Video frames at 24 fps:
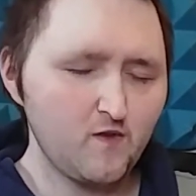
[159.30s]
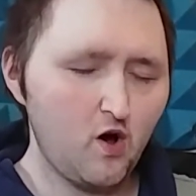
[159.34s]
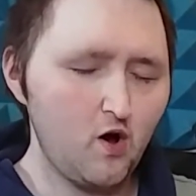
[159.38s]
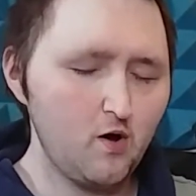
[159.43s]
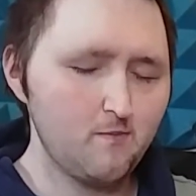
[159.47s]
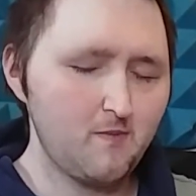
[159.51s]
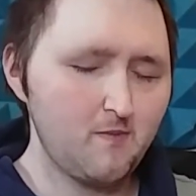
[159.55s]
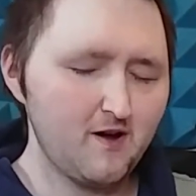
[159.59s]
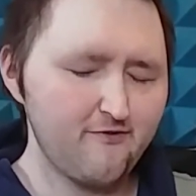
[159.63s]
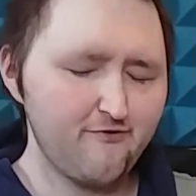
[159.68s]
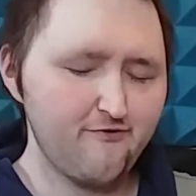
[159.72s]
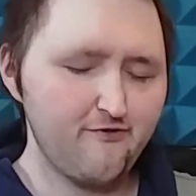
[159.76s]

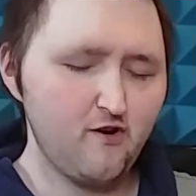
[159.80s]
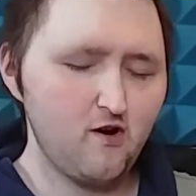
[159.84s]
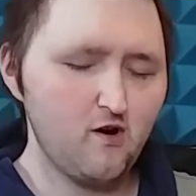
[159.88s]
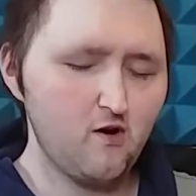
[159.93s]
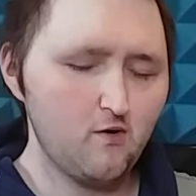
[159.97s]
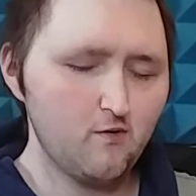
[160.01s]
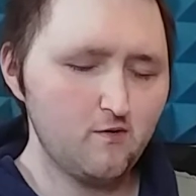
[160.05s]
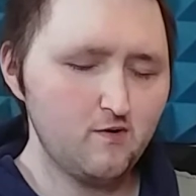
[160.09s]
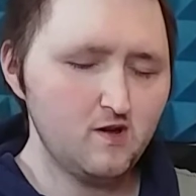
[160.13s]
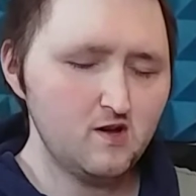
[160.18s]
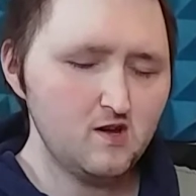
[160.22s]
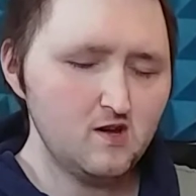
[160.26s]
on my
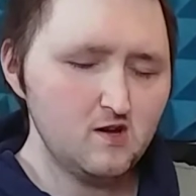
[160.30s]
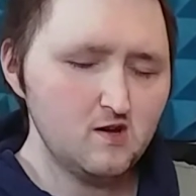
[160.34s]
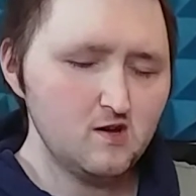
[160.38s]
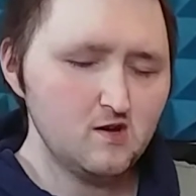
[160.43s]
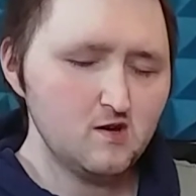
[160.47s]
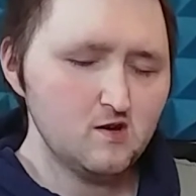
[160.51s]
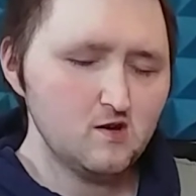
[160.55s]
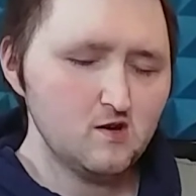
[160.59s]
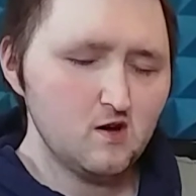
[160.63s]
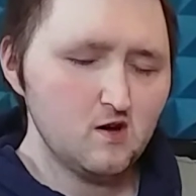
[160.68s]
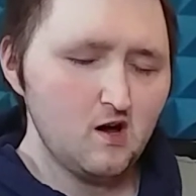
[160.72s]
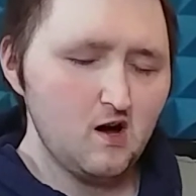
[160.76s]
phone,
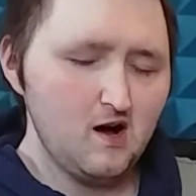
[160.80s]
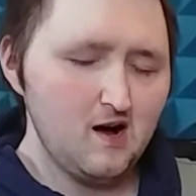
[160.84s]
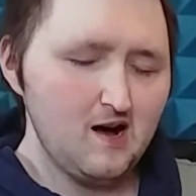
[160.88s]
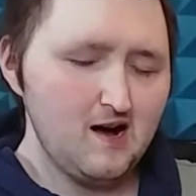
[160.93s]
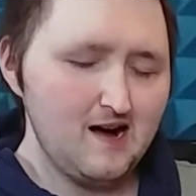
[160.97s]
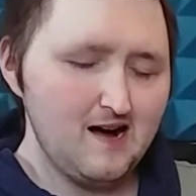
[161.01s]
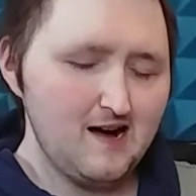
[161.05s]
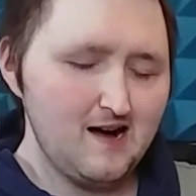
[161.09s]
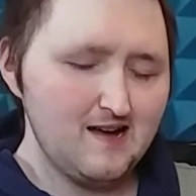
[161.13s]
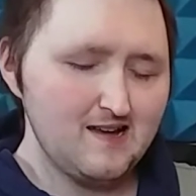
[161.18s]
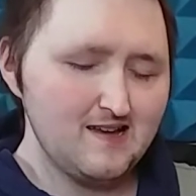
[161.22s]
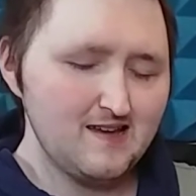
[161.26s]

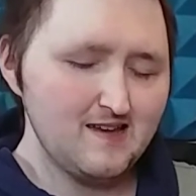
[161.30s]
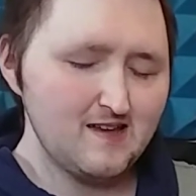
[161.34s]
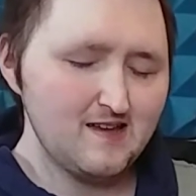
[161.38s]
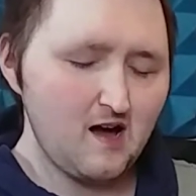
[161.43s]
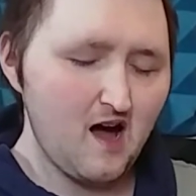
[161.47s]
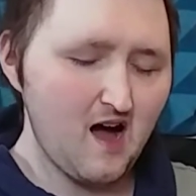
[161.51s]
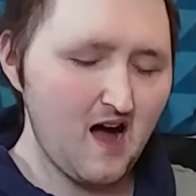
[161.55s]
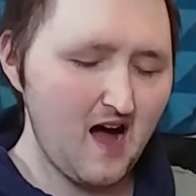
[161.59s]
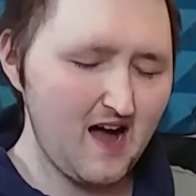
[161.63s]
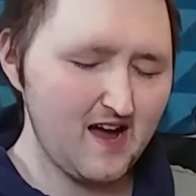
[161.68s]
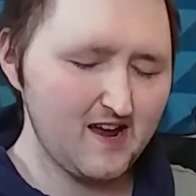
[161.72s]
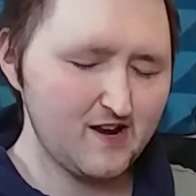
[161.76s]
it
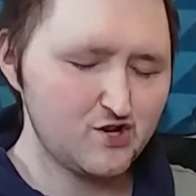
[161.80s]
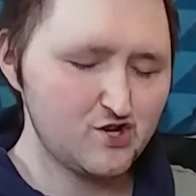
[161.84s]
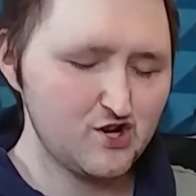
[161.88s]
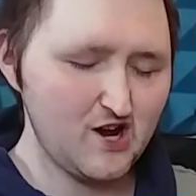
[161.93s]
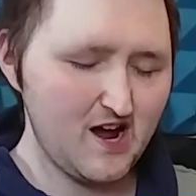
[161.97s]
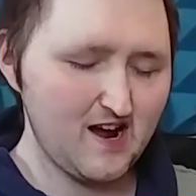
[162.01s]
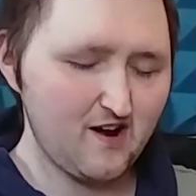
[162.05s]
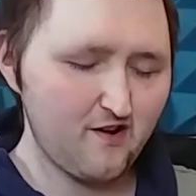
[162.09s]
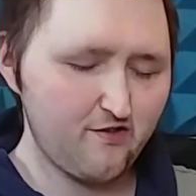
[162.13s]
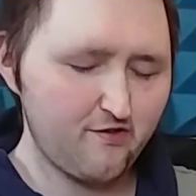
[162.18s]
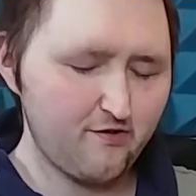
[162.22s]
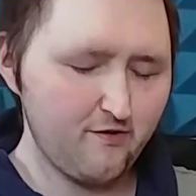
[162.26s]

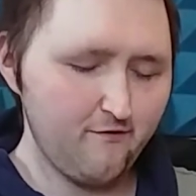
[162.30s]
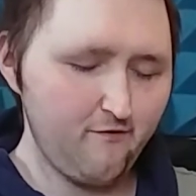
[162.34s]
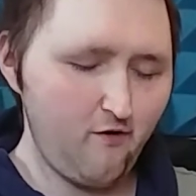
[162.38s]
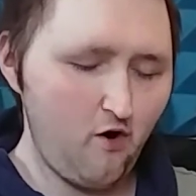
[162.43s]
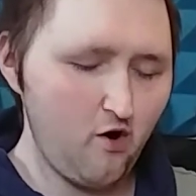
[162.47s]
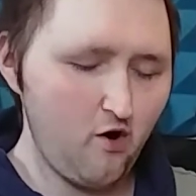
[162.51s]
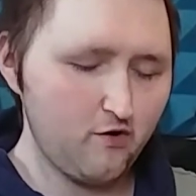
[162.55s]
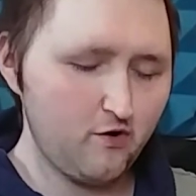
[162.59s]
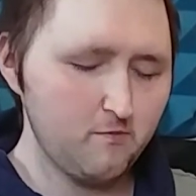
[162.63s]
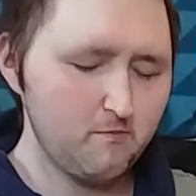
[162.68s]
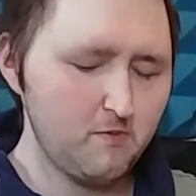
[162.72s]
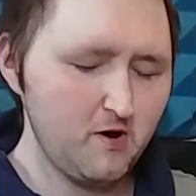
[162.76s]
hijacks the
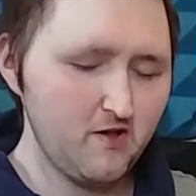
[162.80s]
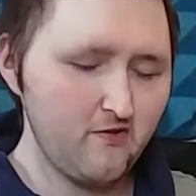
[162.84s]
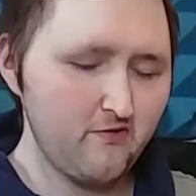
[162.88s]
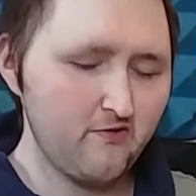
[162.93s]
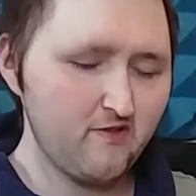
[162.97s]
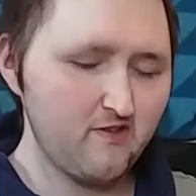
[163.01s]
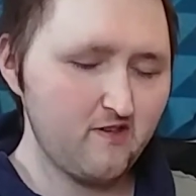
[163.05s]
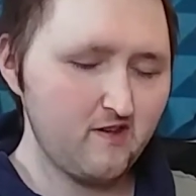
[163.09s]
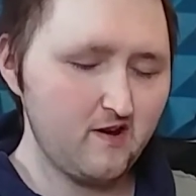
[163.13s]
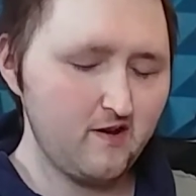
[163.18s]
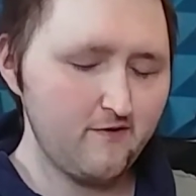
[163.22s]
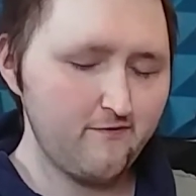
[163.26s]
volume
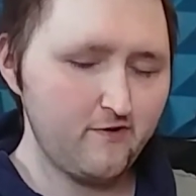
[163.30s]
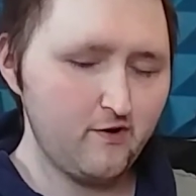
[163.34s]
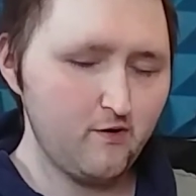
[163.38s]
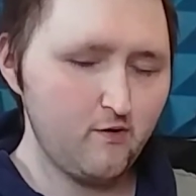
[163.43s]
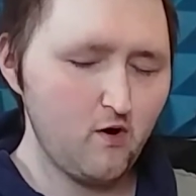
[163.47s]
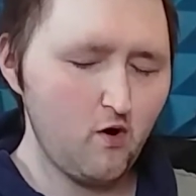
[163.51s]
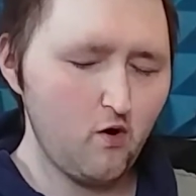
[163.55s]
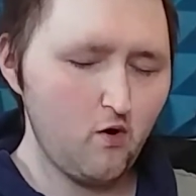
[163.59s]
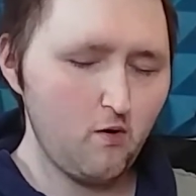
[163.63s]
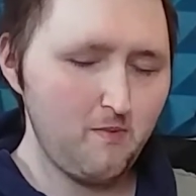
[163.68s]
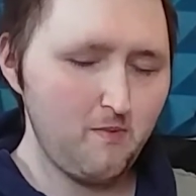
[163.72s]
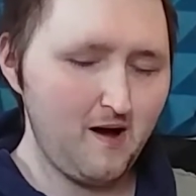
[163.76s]
buttons. And if you
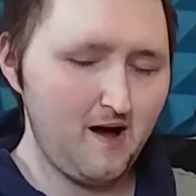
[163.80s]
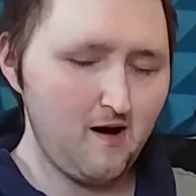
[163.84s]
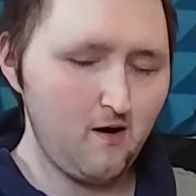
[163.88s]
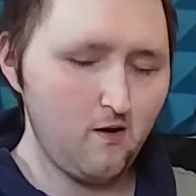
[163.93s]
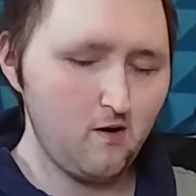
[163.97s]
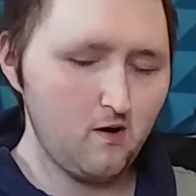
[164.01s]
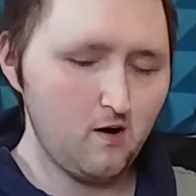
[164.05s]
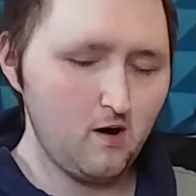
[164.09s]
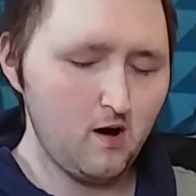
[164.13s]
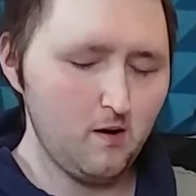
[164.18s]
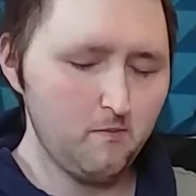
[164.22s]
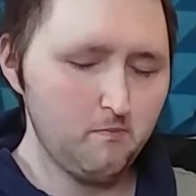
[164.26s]
know
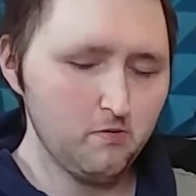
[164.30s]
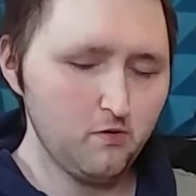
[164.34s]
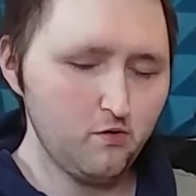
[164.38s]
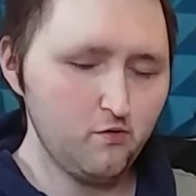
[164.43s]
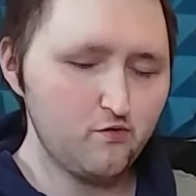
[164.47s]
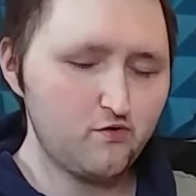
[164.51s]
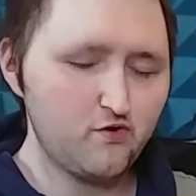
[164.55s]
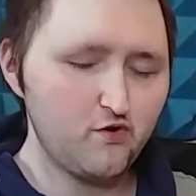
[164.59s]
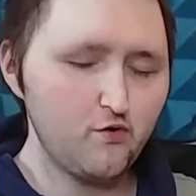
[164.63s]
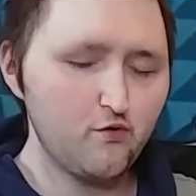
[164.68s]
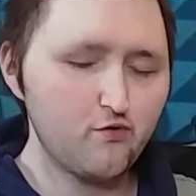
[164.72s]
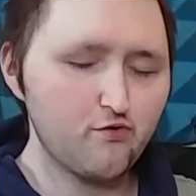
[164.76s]
about a
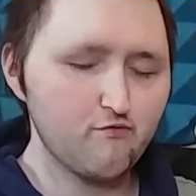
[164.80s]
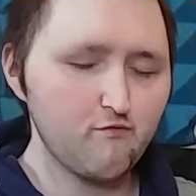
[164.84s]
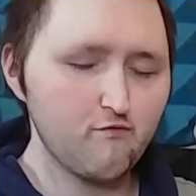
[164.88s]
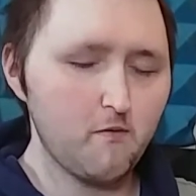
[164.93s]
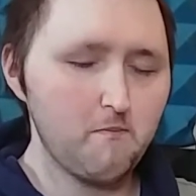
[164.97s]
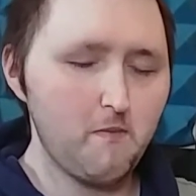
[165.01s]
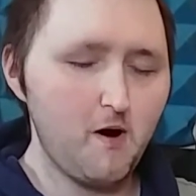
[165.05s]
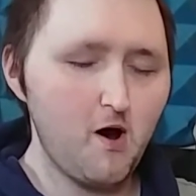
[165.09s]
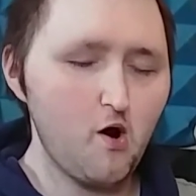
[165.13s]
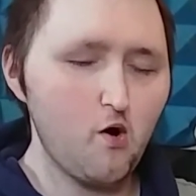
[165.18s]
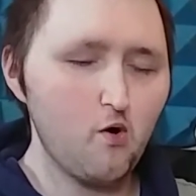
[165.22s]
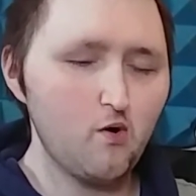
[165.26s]
Bluetooth
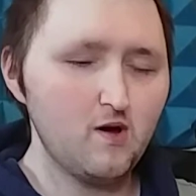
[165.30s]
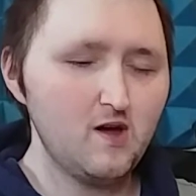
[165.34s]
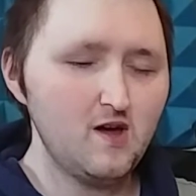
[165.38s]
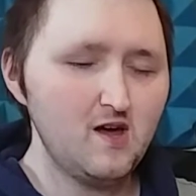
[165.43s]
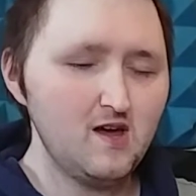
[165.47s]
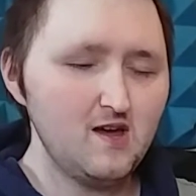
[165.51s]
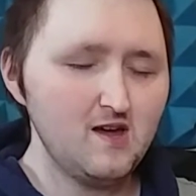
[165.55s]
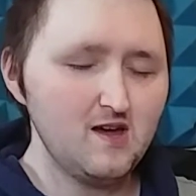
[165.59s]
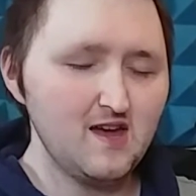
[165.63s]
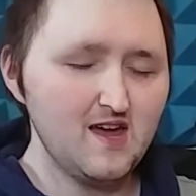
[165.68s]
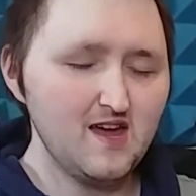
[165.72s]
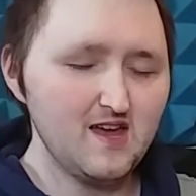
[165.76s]
remote,
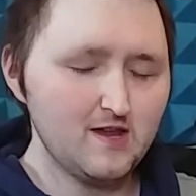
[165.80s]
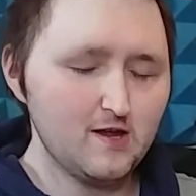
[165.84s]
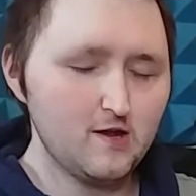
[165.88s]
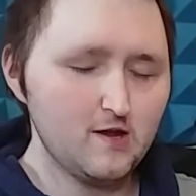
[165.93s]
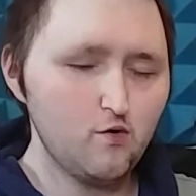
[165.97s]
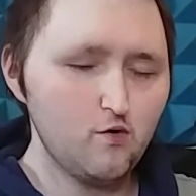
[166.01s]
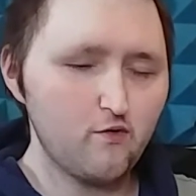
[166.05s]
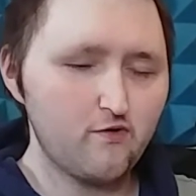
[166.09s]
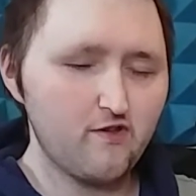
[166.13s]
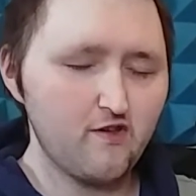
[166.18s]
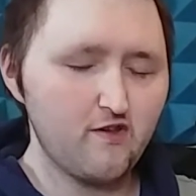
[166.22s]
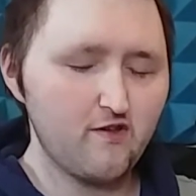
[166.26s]
it
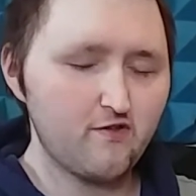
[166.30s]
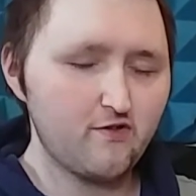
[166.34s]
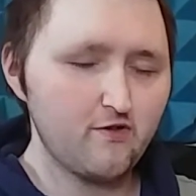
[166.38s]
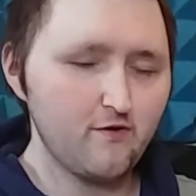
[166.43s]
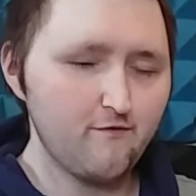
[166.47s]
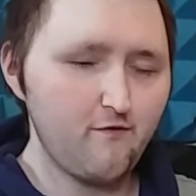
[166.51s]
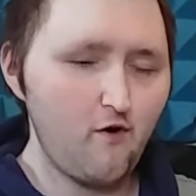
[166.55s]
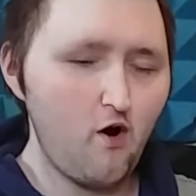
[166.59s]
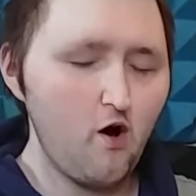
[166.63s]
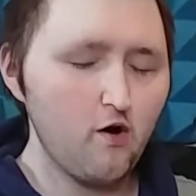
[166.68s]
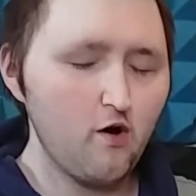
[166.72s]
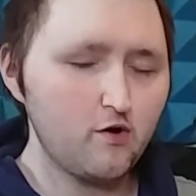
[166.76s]
uses
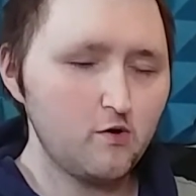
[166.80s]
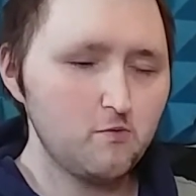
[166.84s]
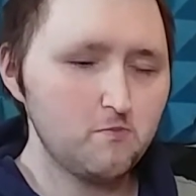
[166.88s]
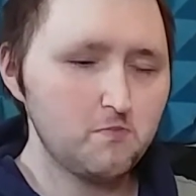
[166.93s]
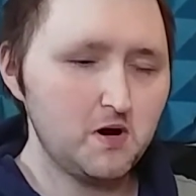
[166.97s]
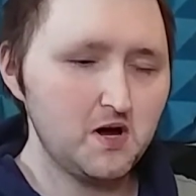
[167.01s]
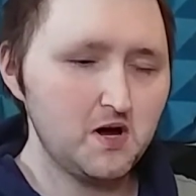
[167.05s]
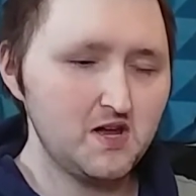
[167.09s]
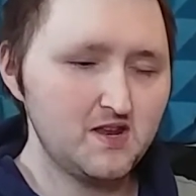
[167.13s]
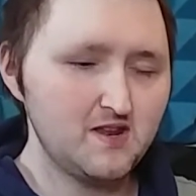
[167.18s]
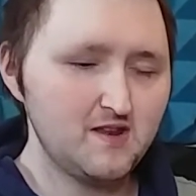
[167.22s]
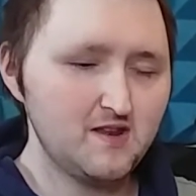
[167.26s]
the volume
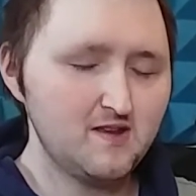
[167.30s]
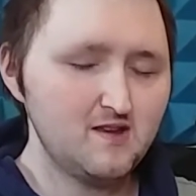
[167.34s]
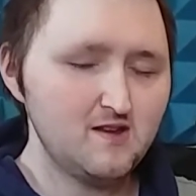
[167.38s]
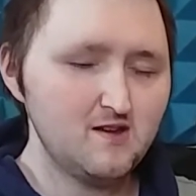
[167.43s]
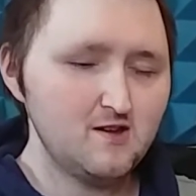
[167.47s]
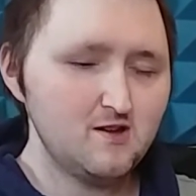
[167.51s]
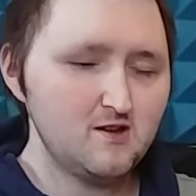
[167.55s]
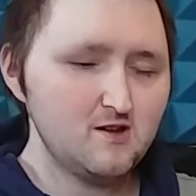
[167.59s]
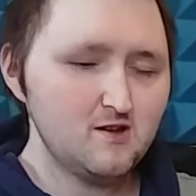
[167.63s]
button